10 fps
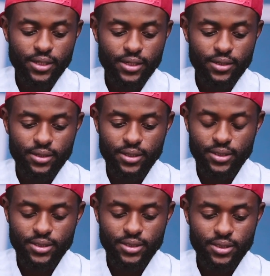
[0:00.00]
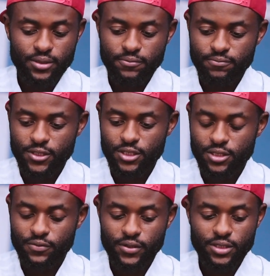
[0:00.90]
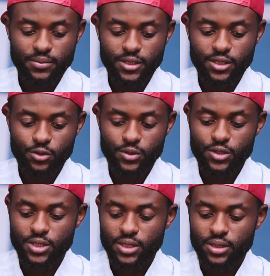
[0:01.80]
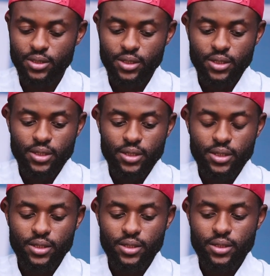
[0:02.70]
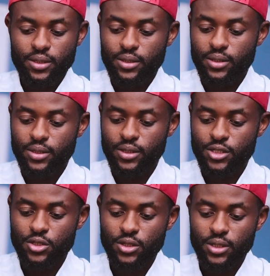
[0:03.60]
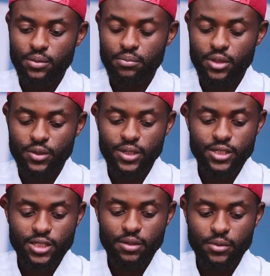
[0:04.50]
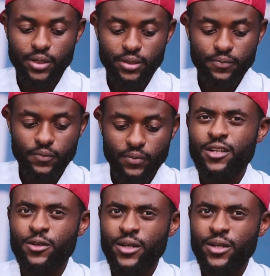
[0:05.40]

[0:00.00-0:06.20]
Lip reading: And this is the first time that I'll be using a Sony mirrorless camera.